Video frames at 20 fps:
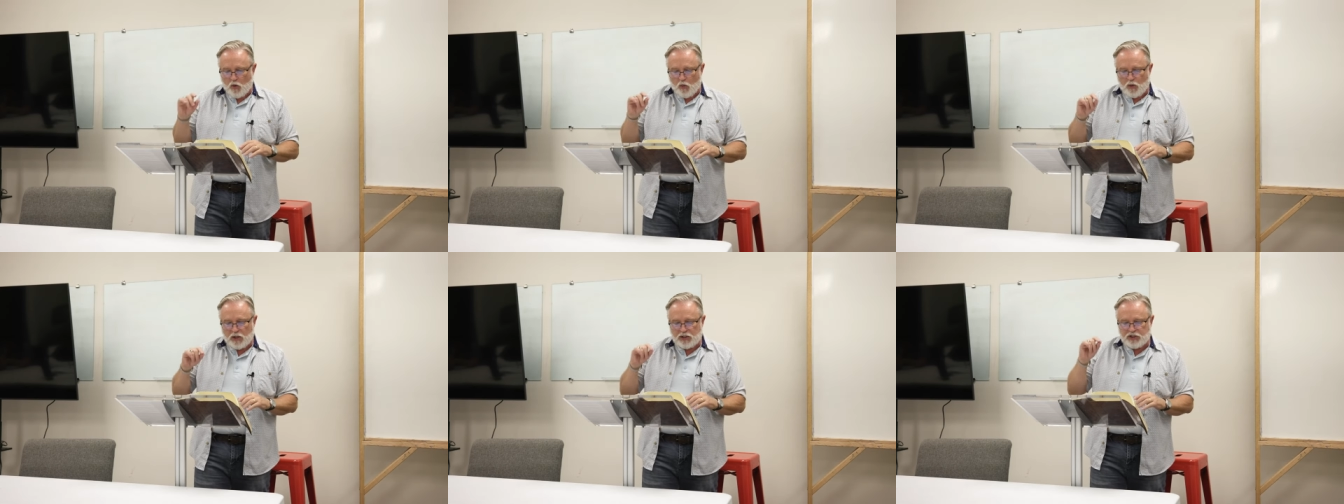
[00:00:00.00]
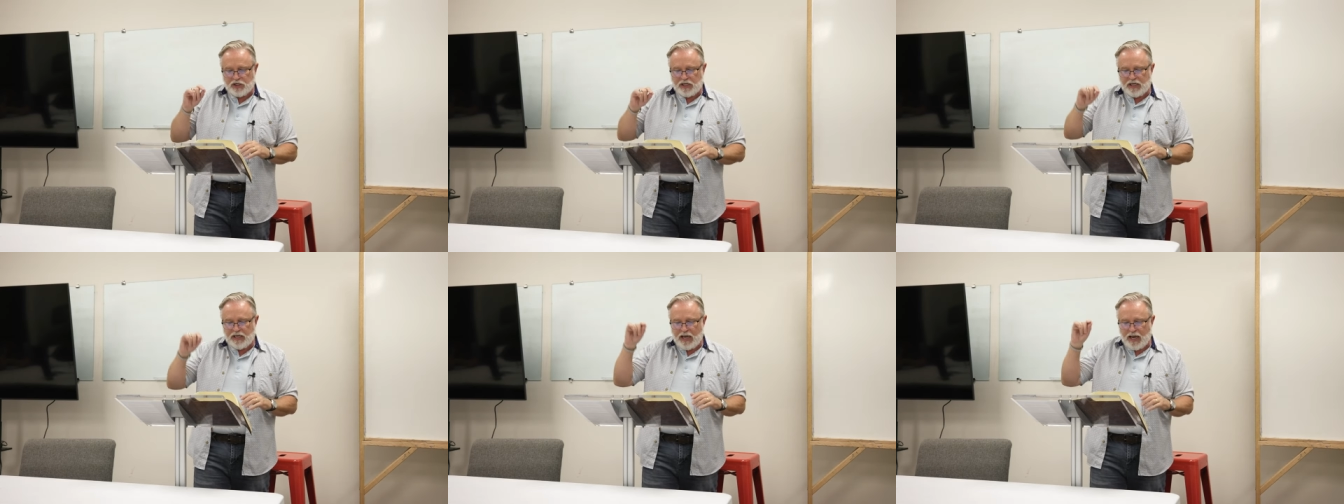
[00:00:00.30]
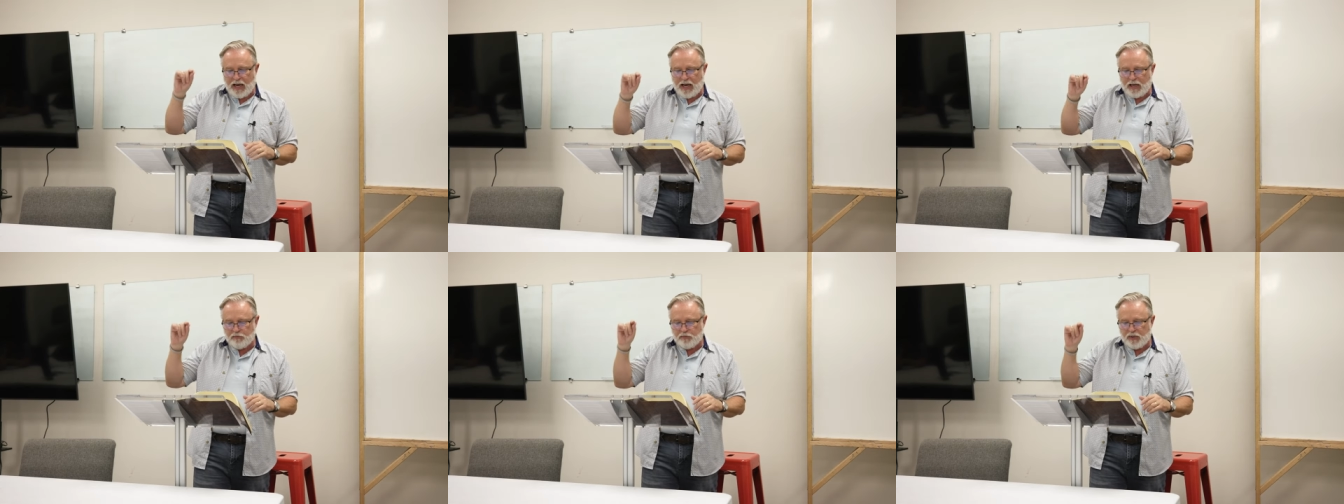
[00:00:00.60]
which he
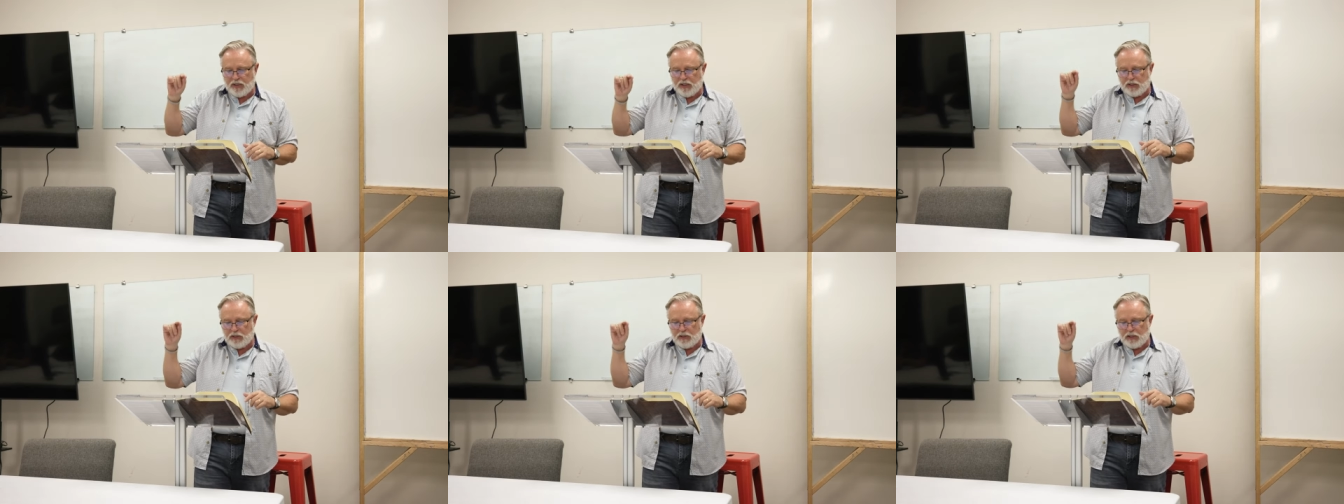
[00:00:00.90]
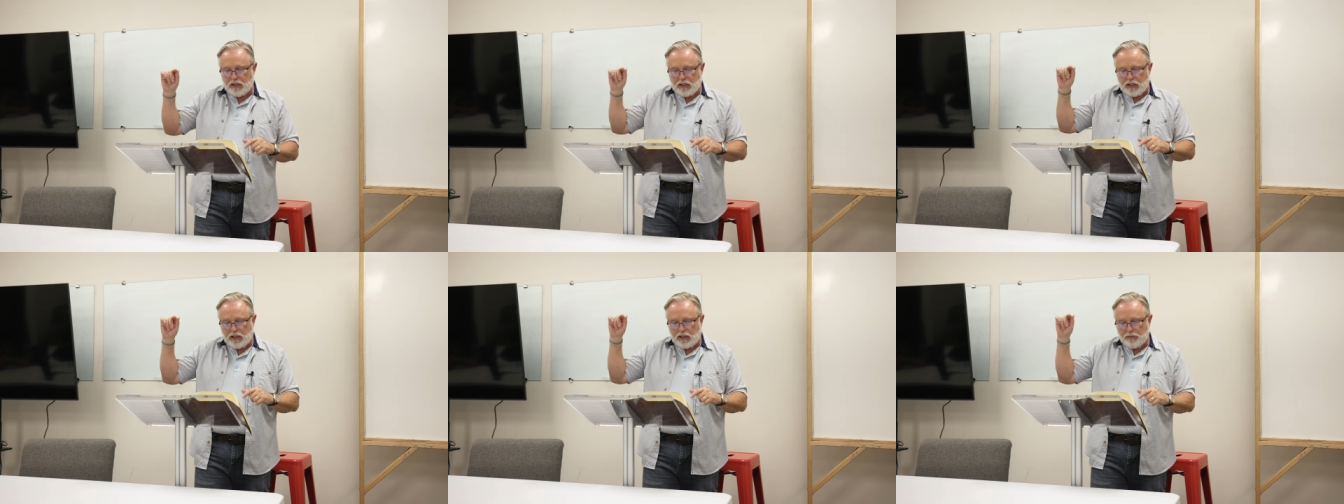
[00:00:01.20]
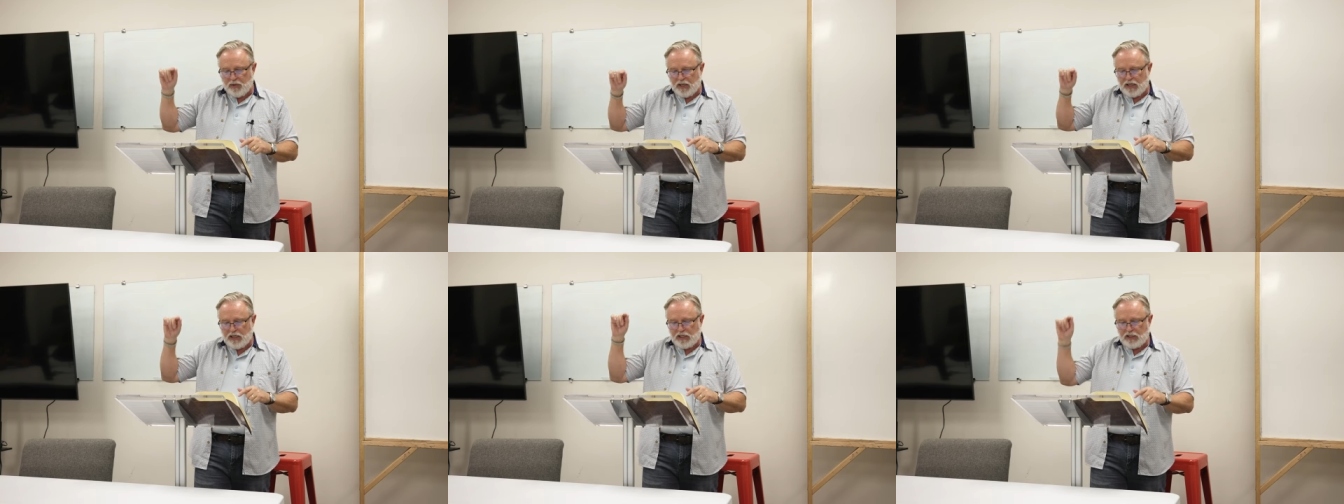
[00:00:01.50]
had been
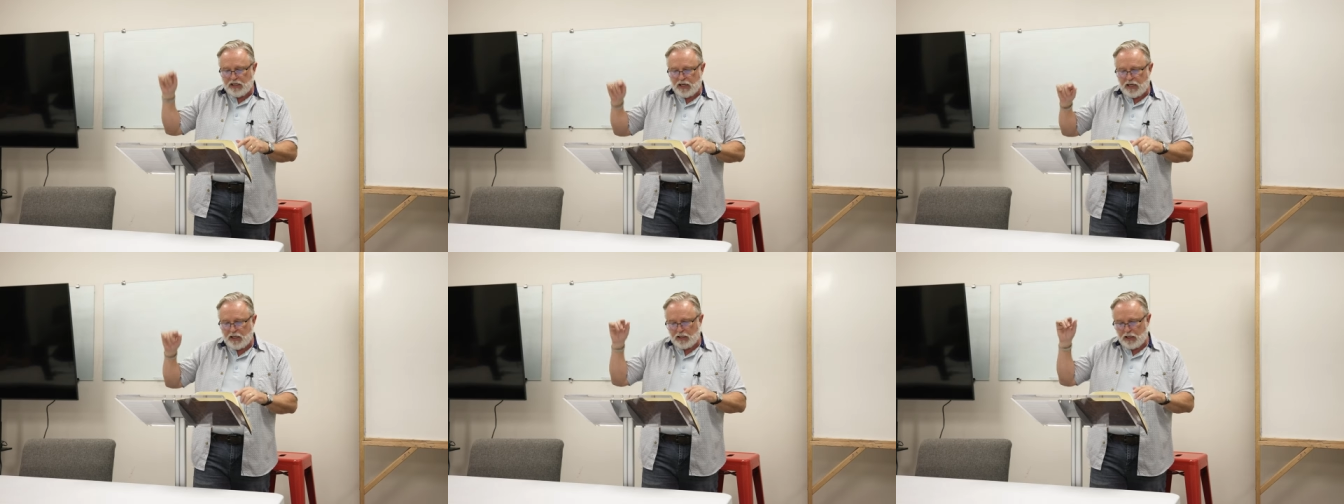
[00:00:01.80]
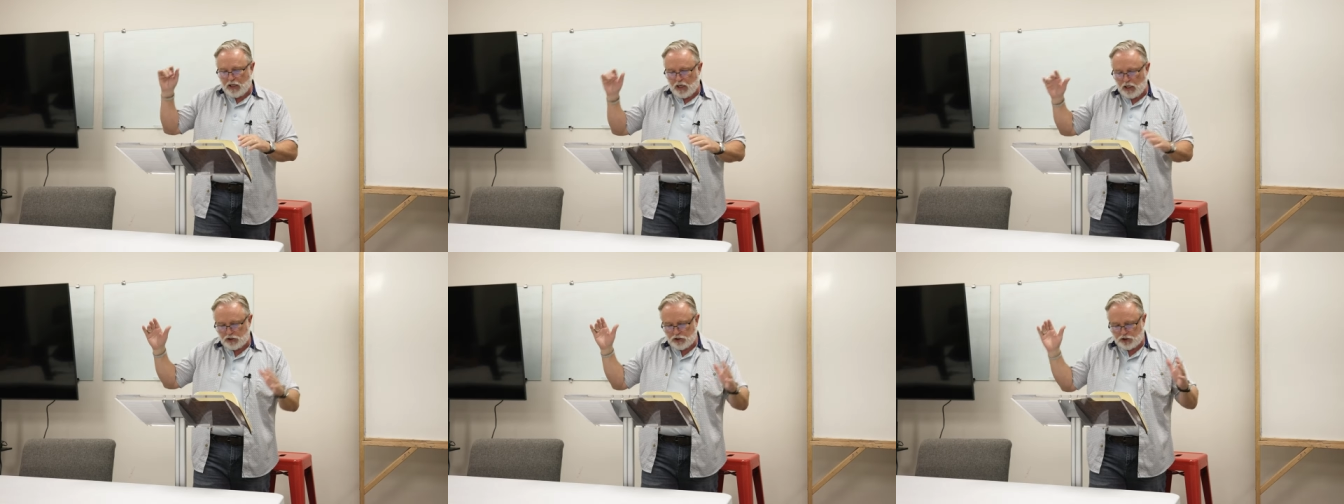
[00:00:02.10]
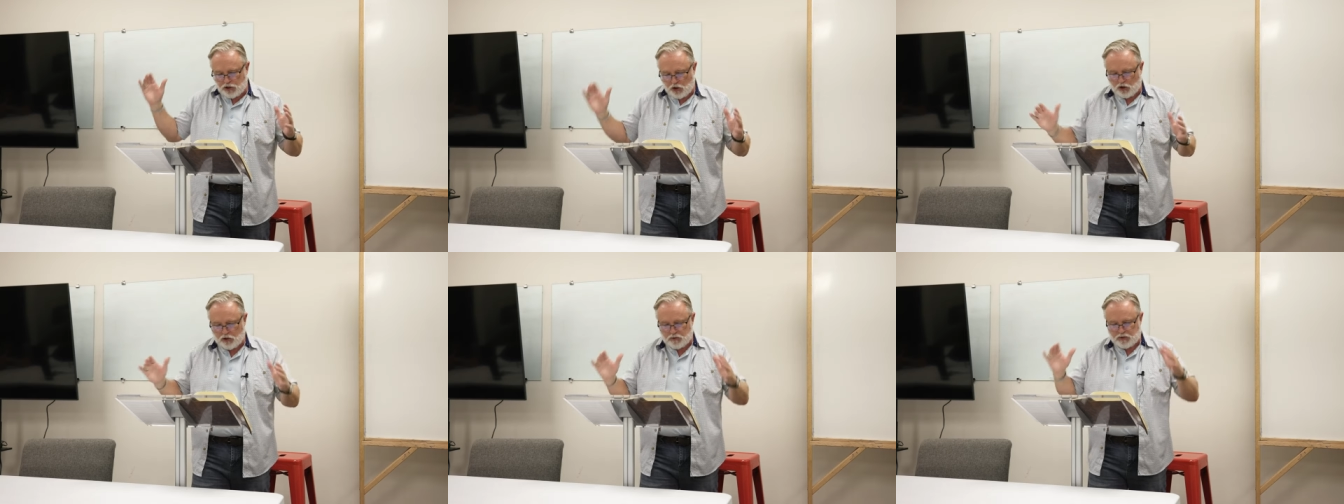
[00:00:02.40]
being yet
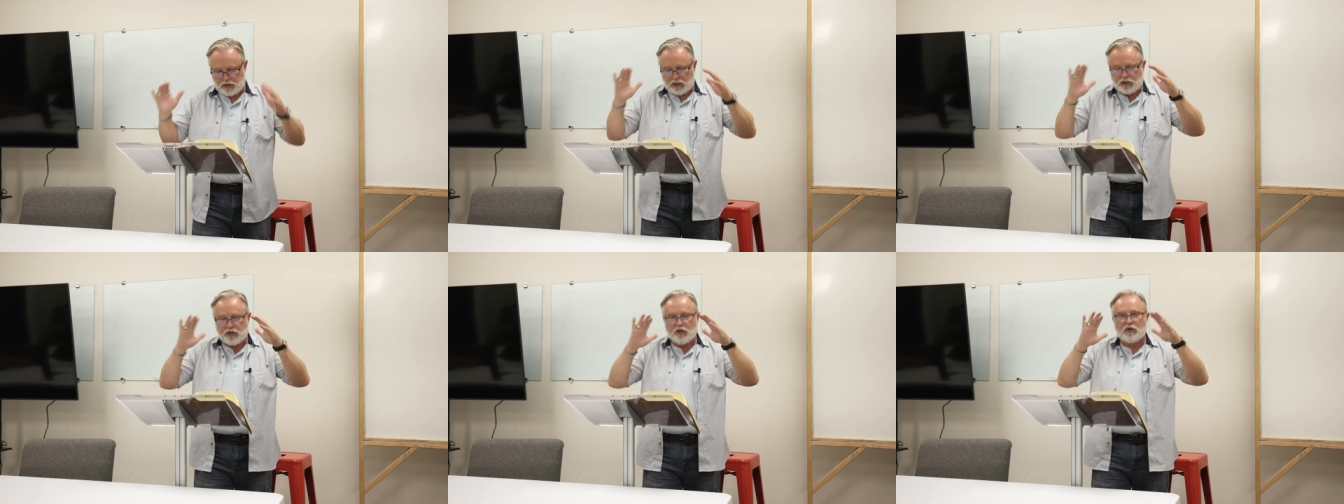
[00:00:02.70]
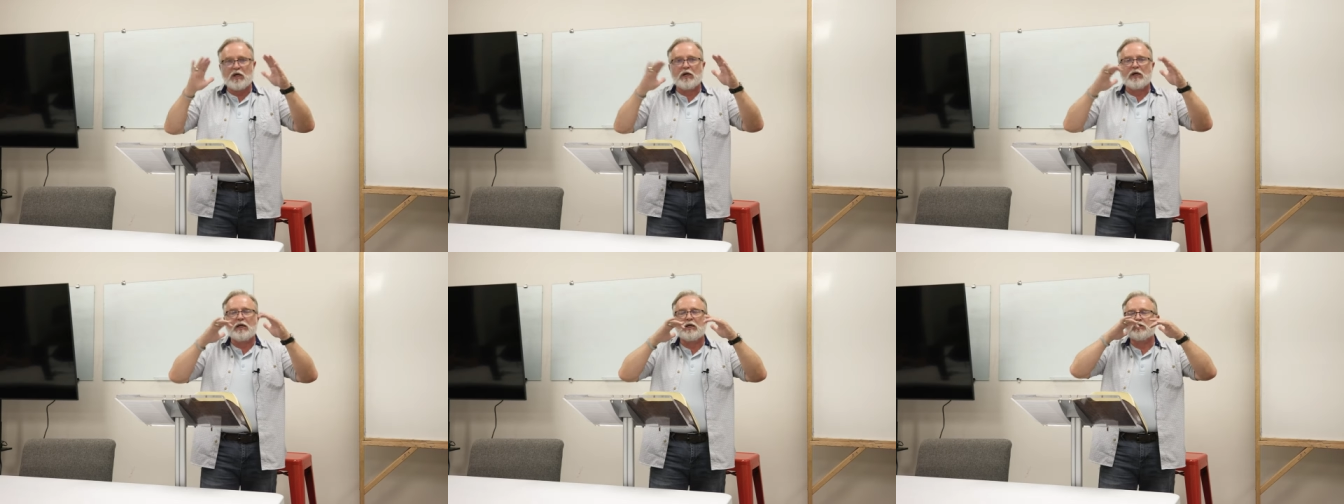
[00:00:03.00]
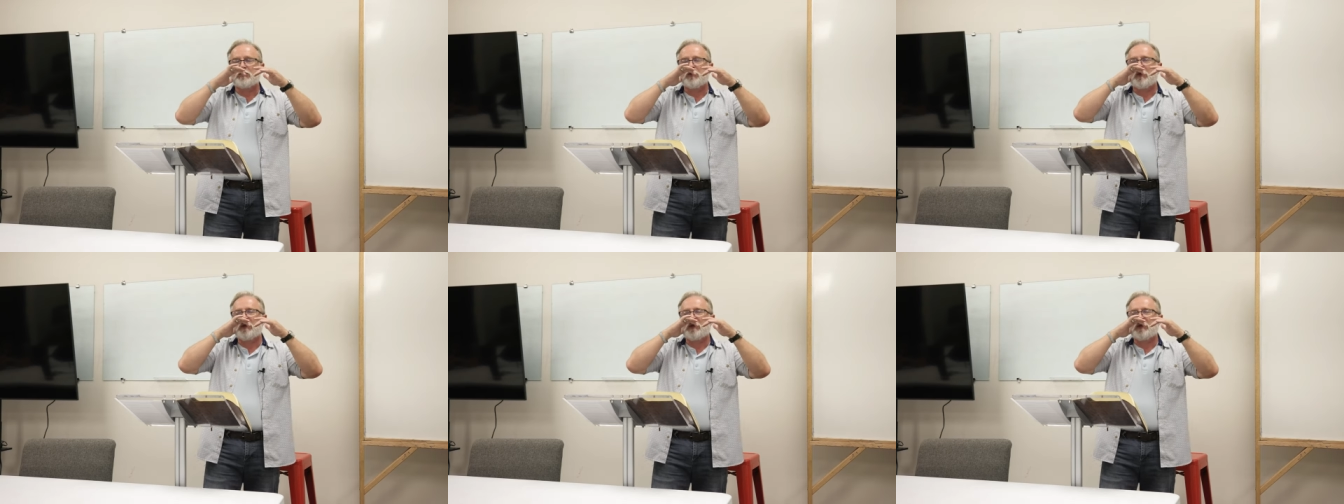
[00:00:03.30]
uncircumcised. So now here's